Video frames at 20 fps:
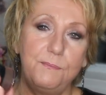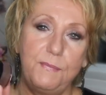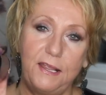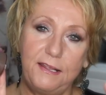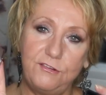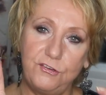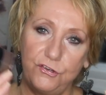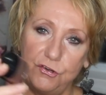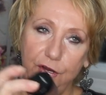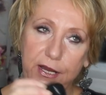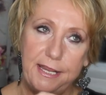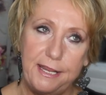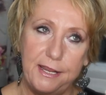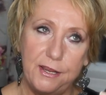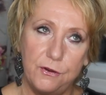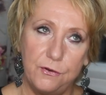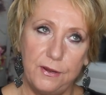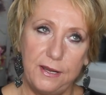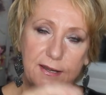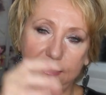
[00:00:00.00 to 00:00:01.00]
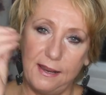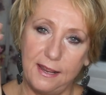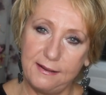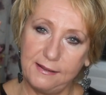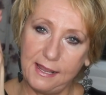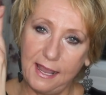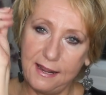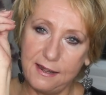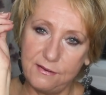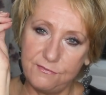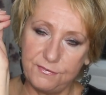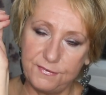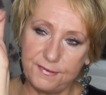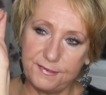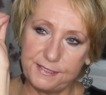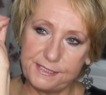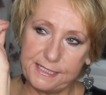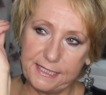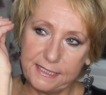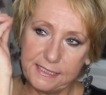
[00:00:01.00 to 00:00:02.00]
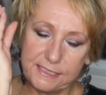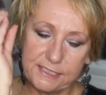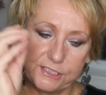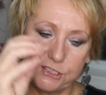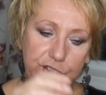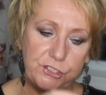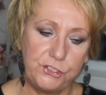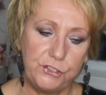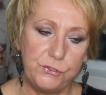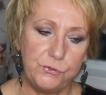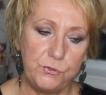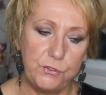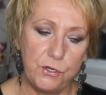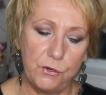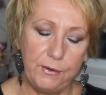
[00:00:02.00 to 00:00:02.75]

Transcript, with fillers: It makes your hair, it, it kind of sticks to